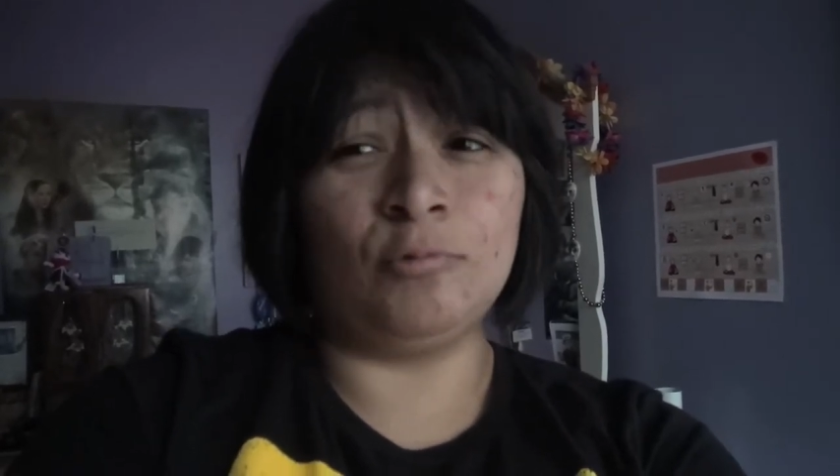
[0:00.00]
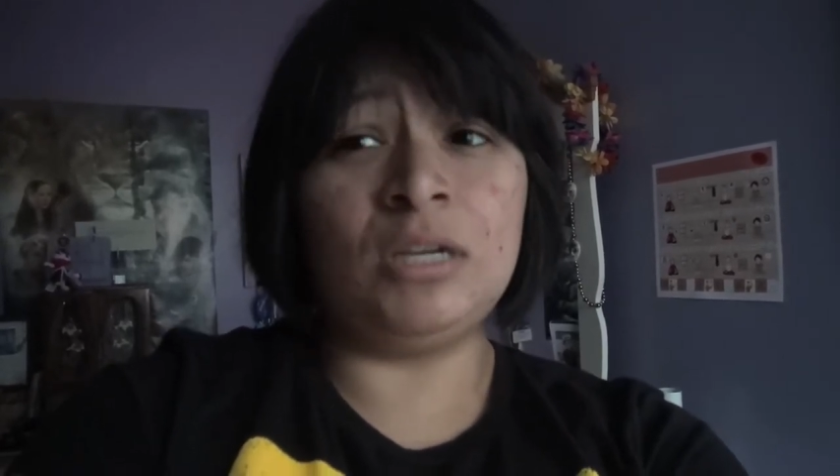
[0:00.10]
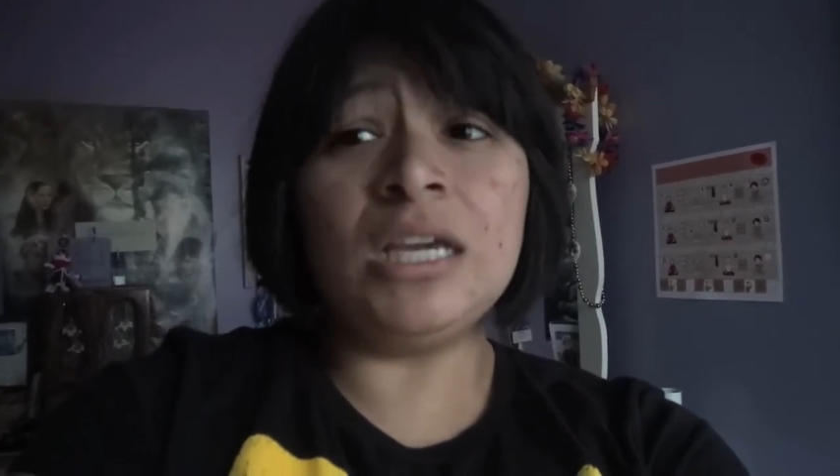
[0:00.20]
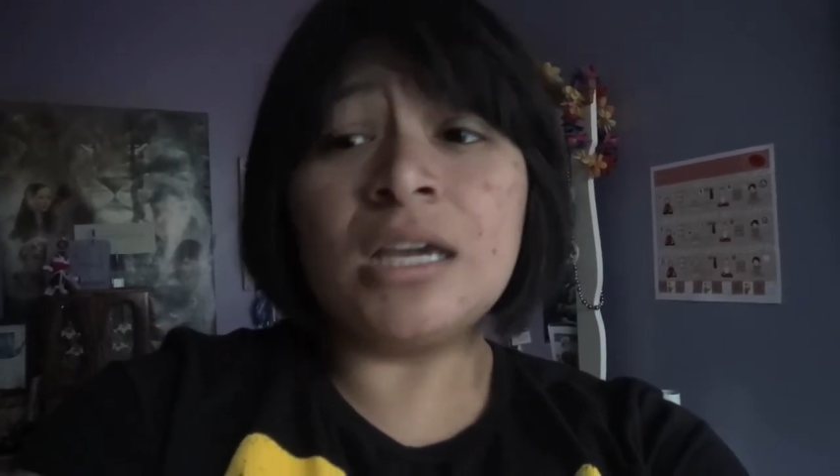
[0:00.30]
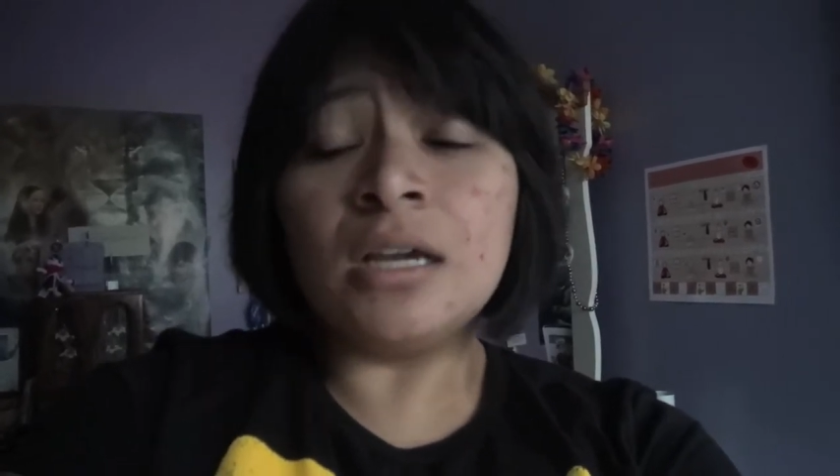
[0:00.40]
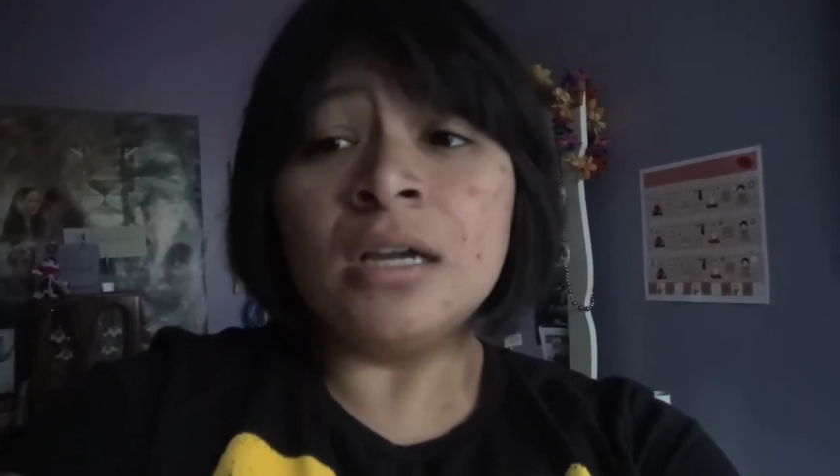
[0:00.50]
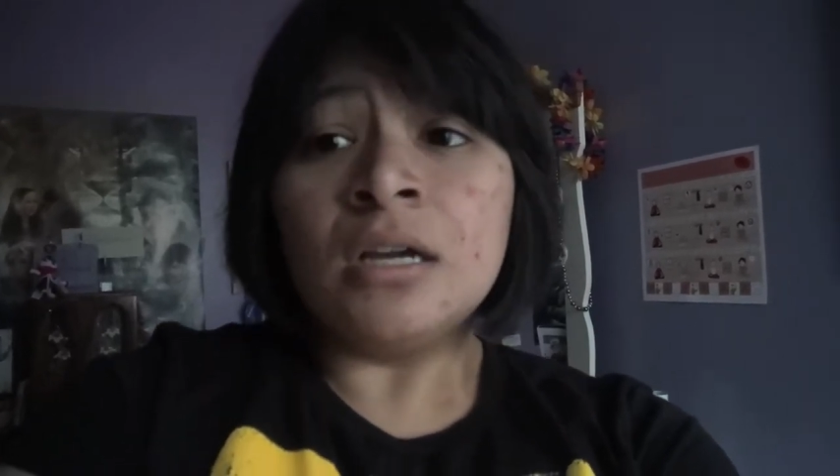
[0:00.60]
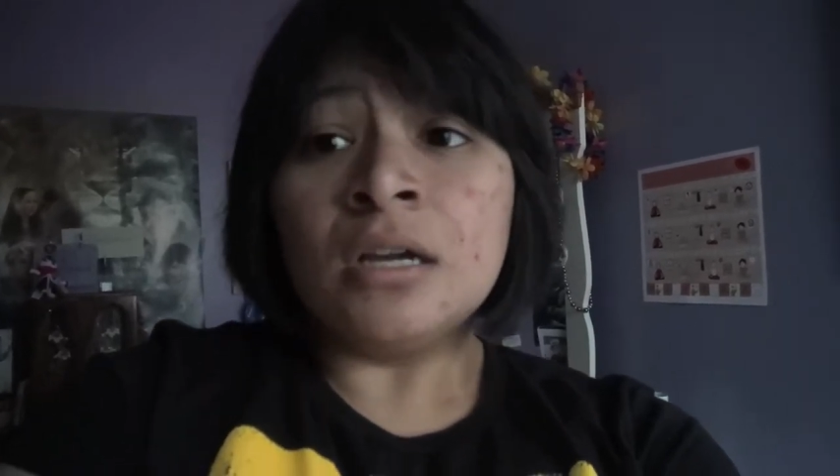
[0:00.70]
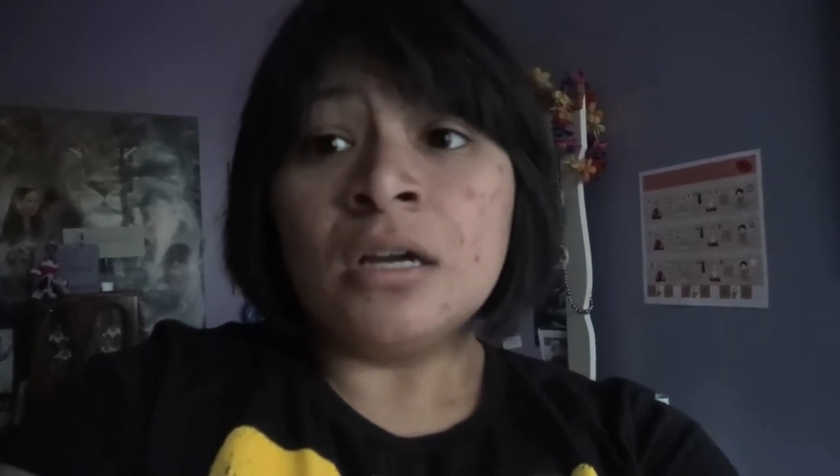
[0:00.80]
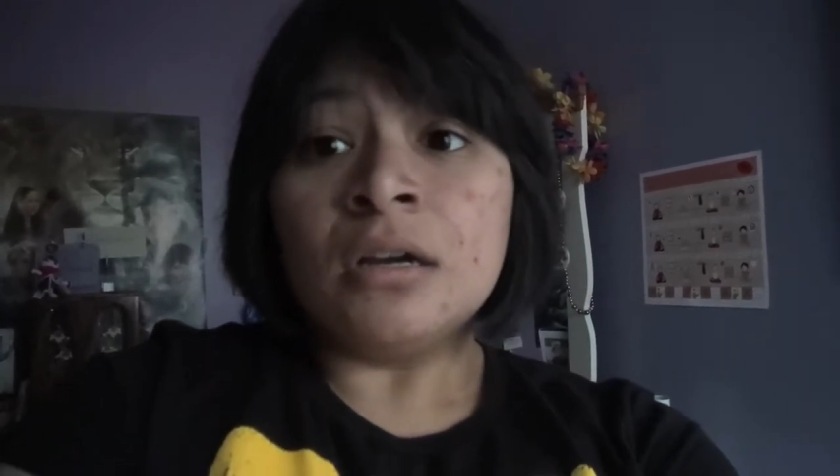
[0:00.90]
the week
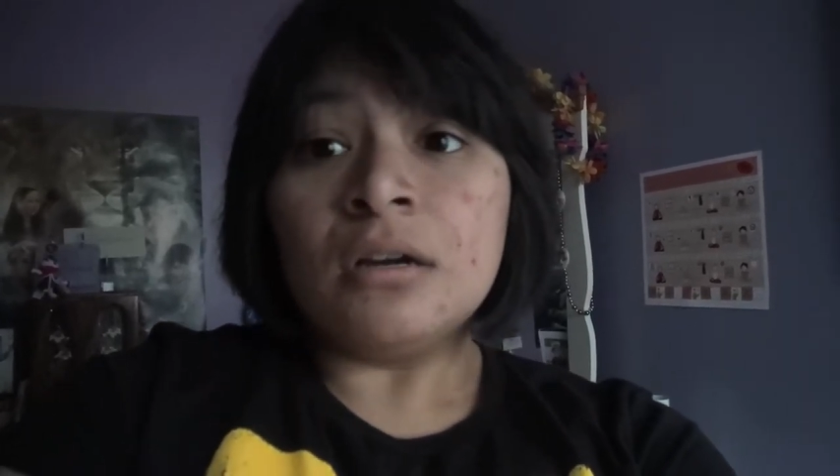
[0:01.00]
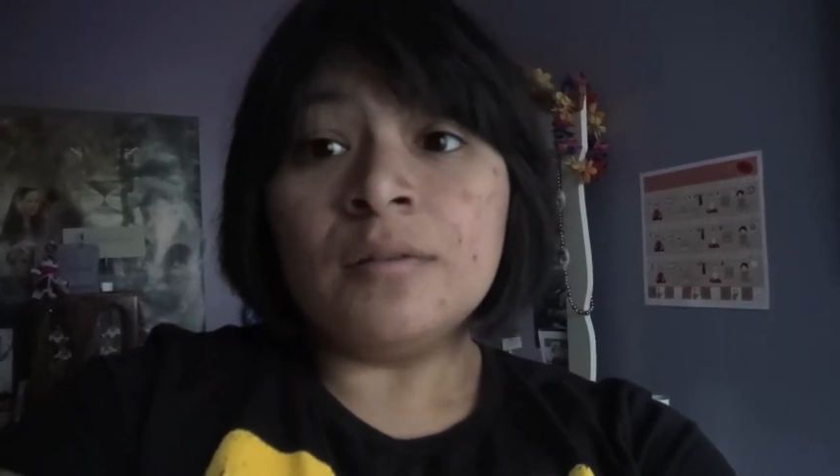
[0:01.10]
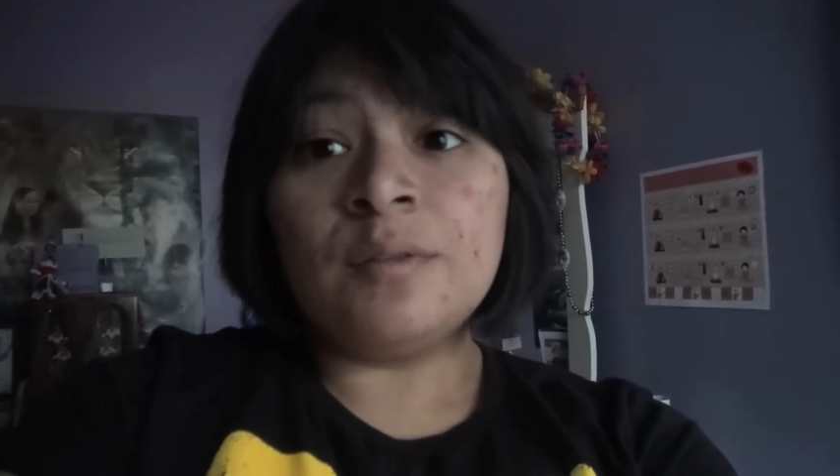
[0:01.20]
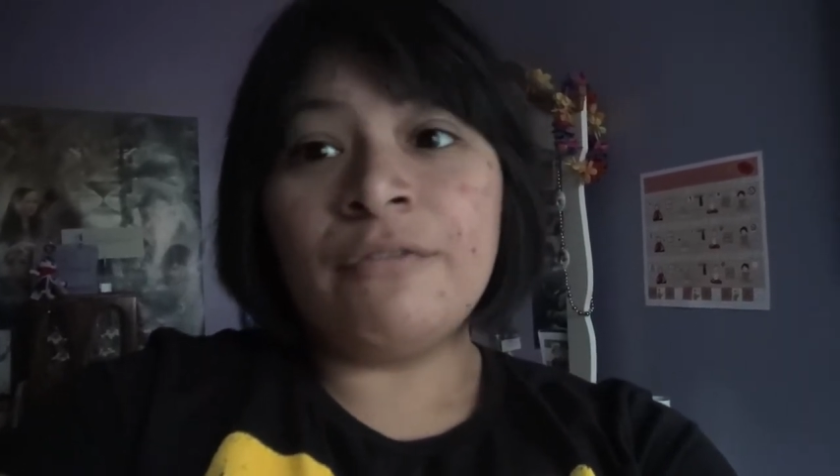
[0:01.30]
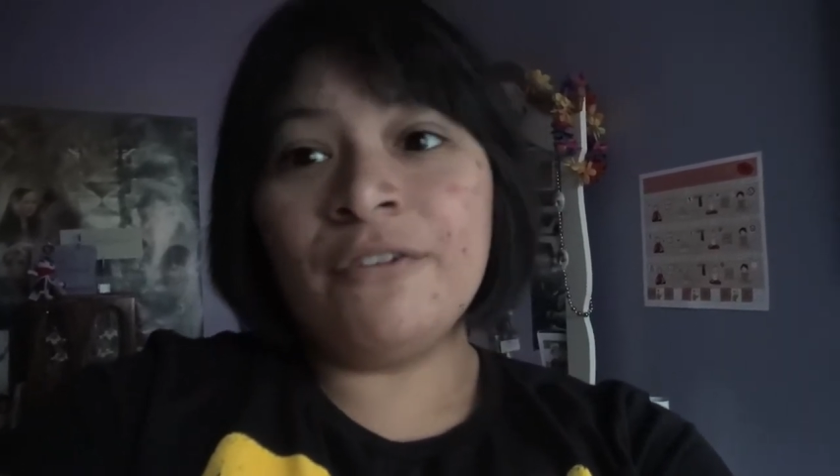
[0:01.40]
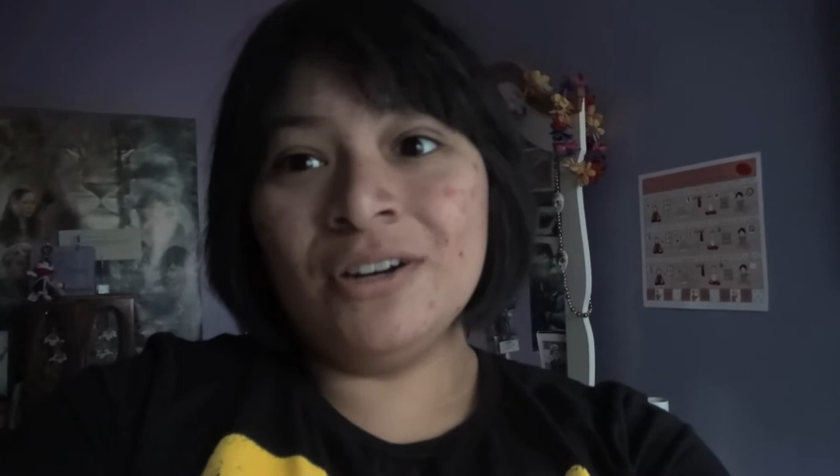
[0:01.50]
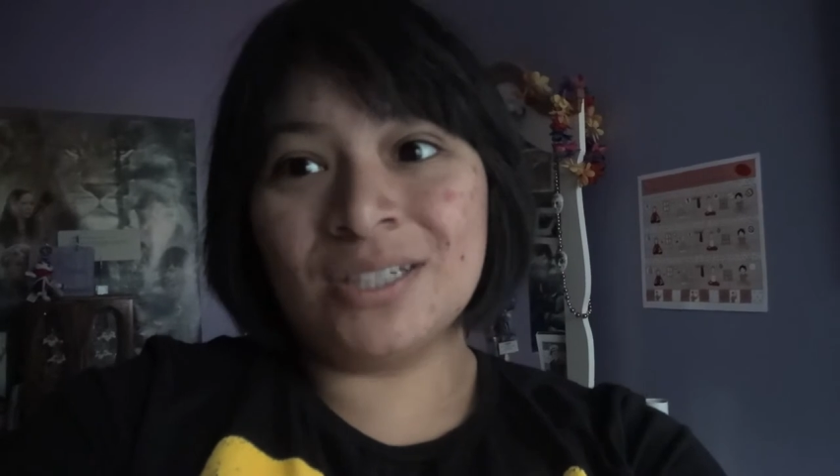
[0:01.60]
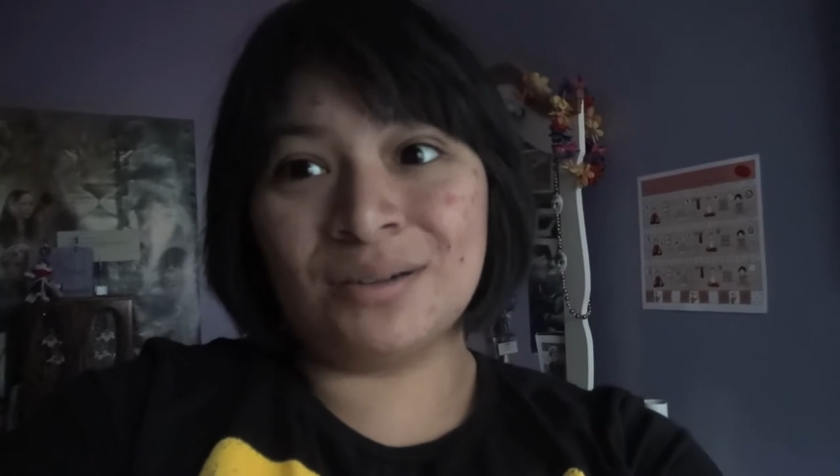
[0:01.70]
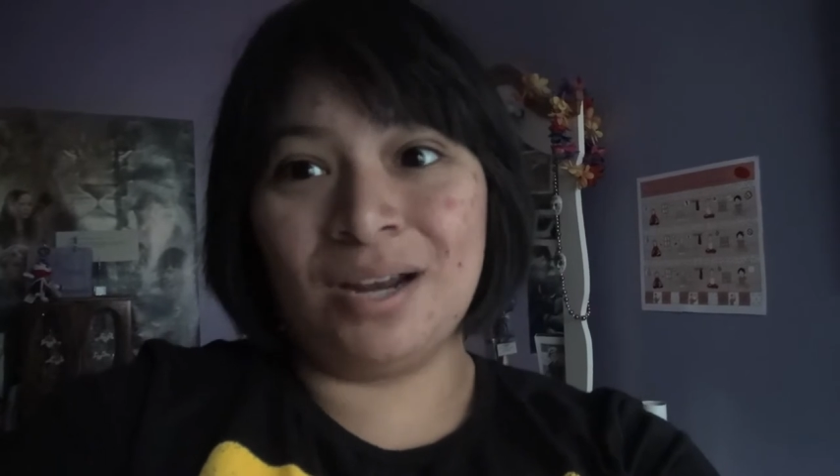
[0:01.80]
of the first